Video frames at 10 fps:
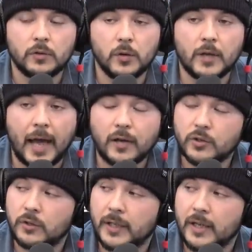Luke
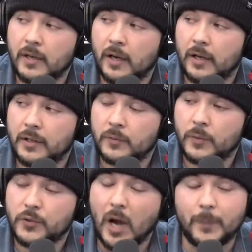actually
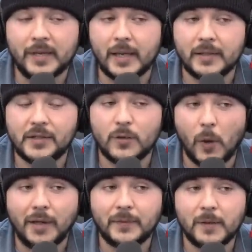was dropping hints. He wanted the